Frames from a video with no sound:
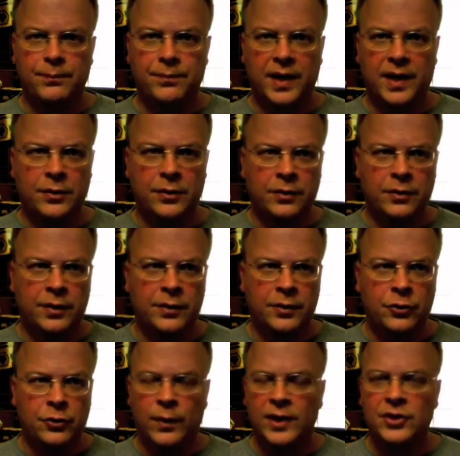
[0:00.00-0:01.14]
and the
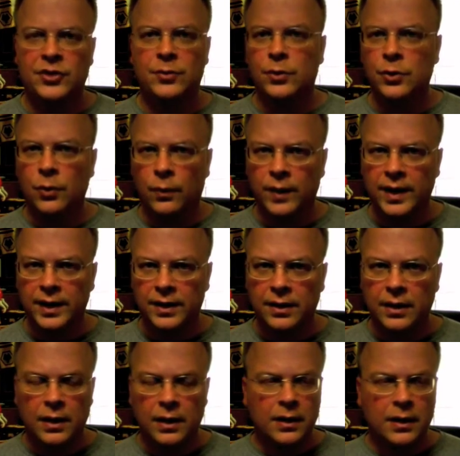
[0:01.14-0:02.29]
direction we're going
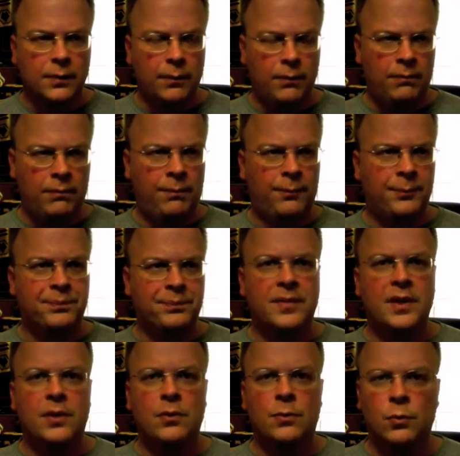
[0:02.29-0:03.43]
in.
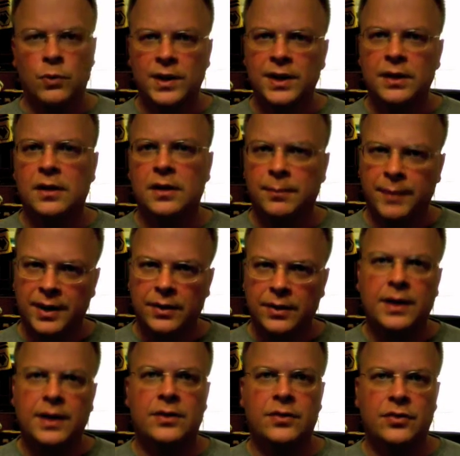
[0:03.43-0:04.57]
Real
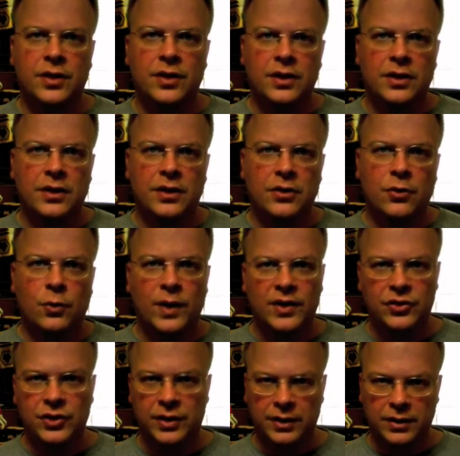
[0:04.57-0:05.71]
Americans
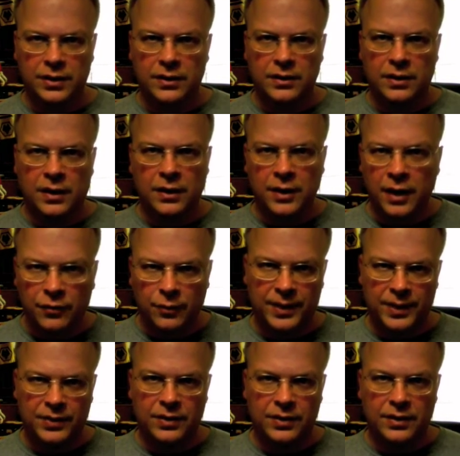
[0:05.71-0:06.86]
question our
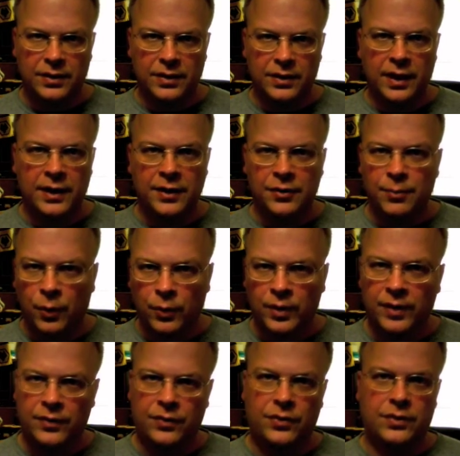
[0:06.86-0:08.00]
government and its
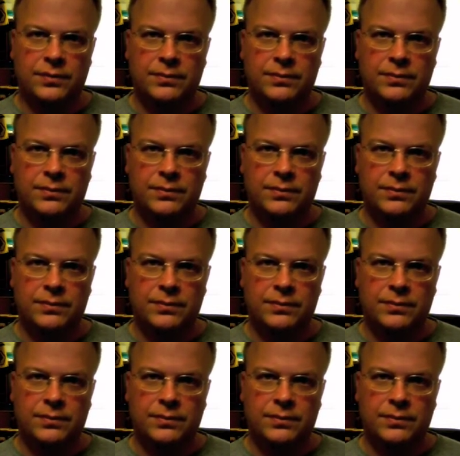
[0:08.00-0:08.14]
motives.